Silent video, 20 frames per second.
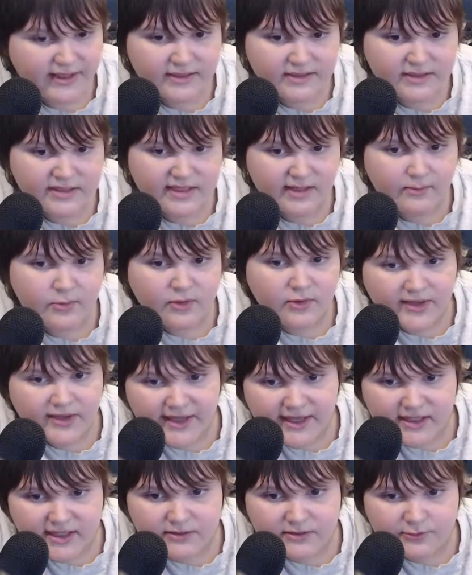some will
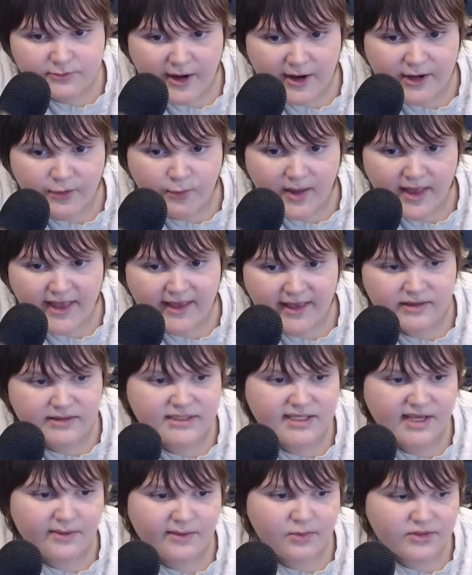eat right away, and
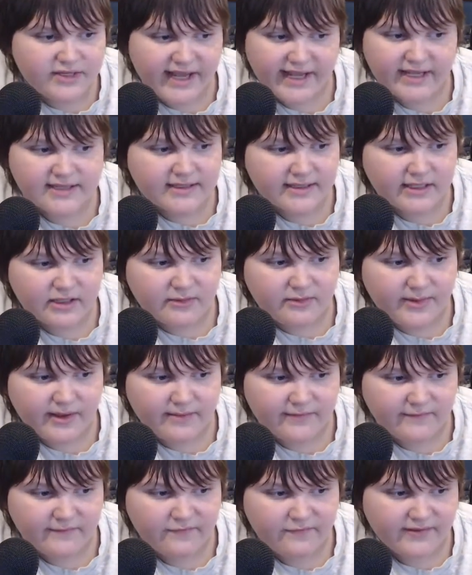some will take a little
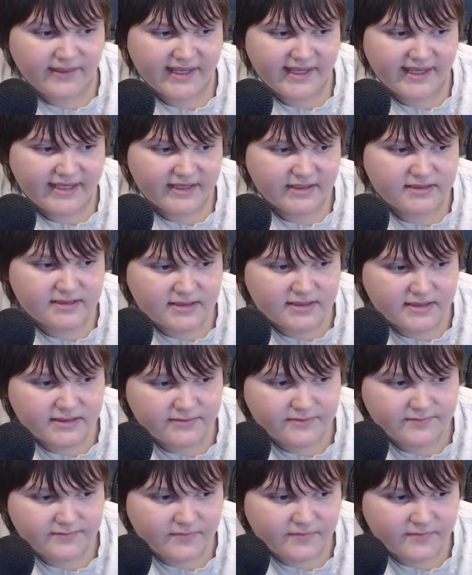bit before they eat.